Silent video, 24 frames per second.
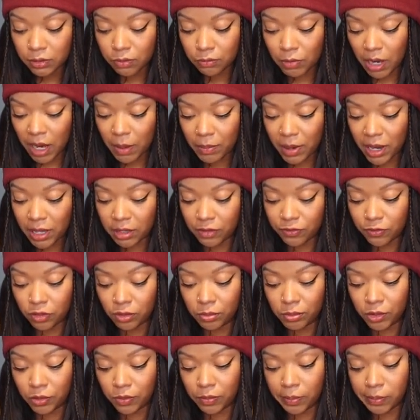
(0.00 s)
Right by the full
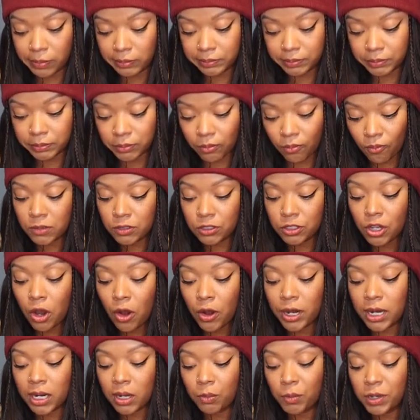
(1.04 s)
moon.
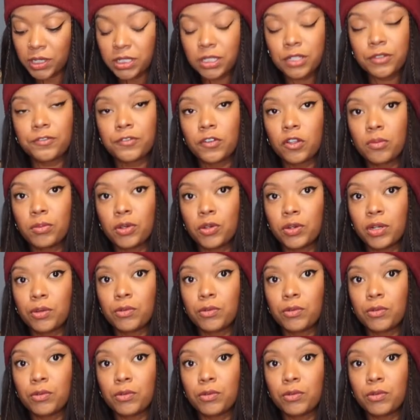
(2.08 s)
Sorry, it wasn't the full moon.